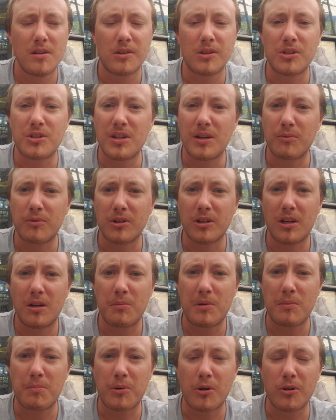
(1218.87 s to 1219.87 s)
The tent we're going to
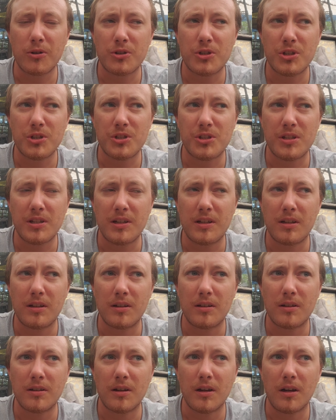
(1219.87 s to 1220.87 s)
be
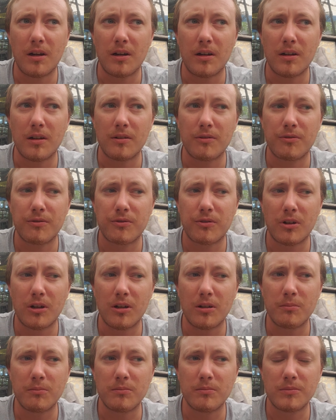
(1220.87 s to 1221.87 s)
purchasing
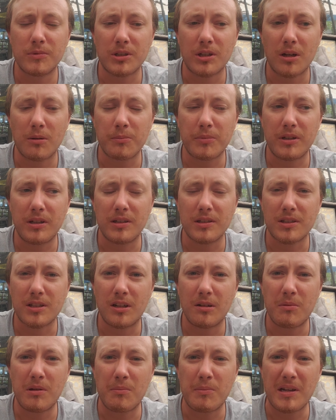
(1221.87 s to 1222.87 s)
from the company is
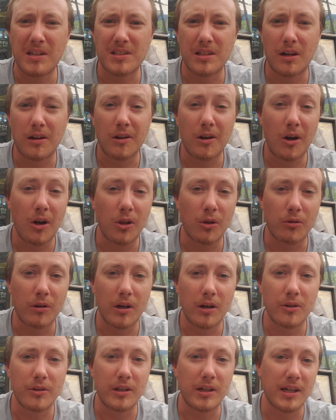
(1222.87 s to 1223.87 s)
going to be based out of
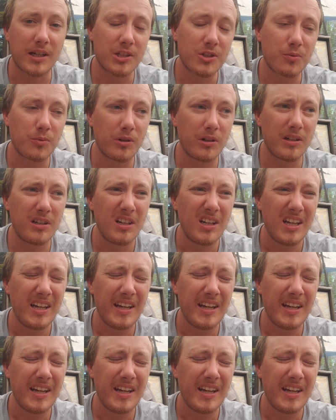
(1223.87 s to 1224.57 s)
Colorado, the next one,